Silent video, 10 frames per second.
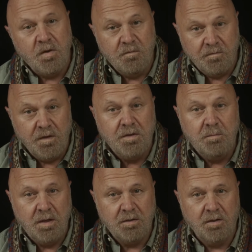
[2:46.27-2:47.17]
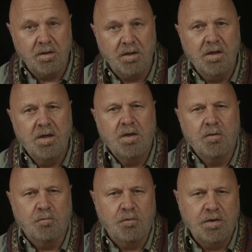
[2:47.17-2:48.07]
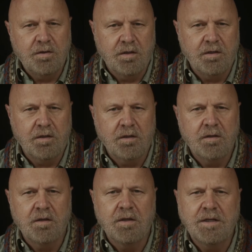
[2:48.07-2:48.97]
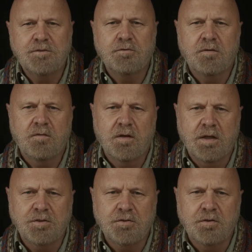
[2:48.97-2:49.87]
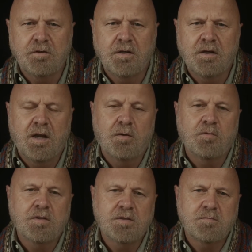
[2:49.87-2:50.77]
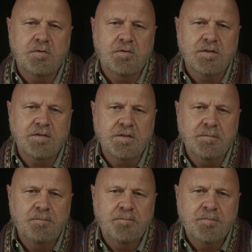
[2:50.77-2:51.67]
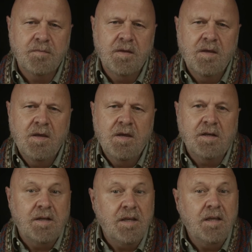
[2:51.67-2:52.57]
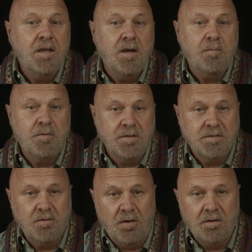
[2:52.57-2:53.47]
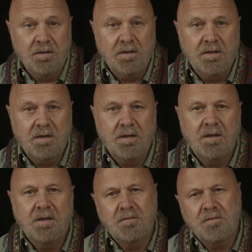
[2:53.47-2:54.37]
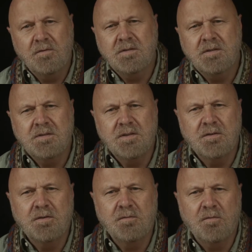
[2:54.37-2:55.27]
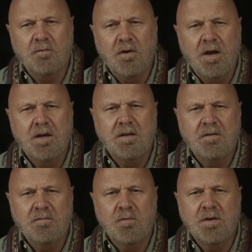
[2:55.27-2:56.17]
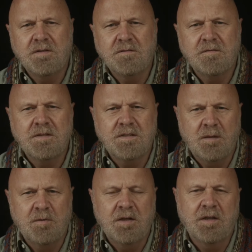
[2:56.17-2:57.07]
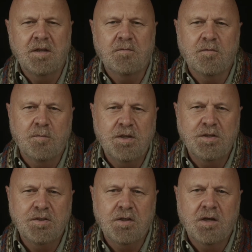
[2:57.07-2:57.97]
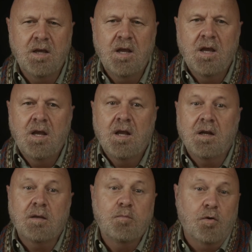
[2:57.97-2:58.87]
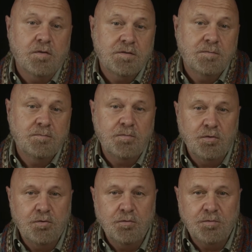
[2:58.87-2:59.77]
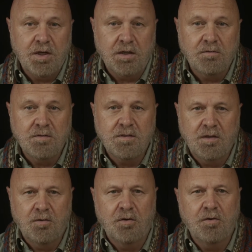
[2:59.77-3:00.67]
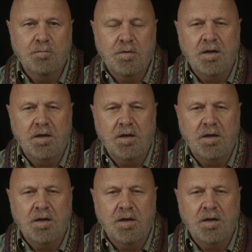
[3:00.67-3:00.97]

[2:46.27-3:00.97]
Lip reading: of fundamentally rethinking the nature of a lecture and how we experience it. In taking up this gauntlet, I first considered a variety of ways of disseminating information, like books, YouTube channels, and audio